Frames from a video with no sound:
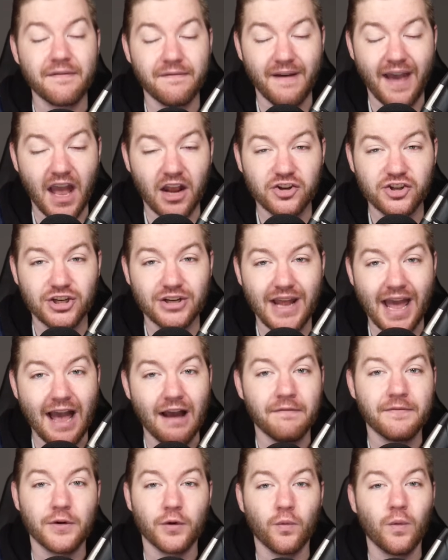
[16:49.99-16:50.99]
fashion
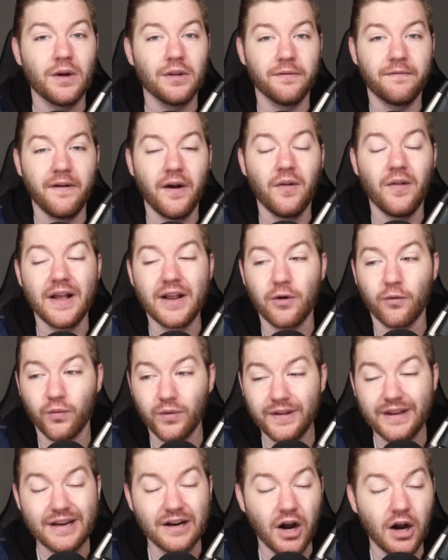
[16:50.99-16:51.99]
after what felt like a
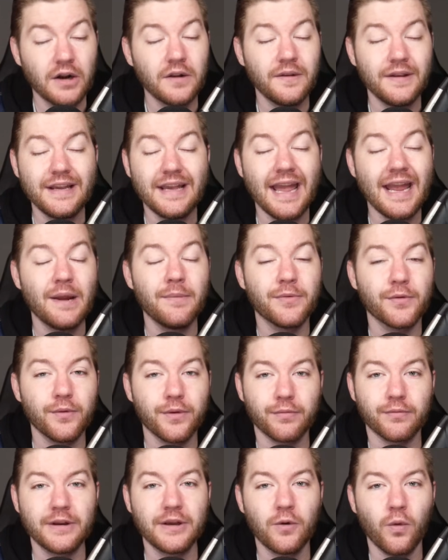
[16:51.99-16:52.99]
really ugly game through
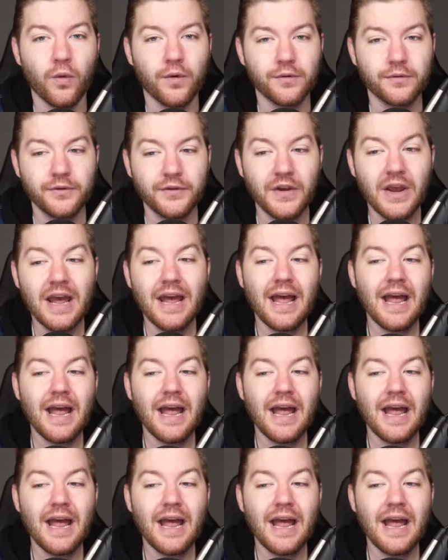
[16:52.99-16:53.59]
three quarters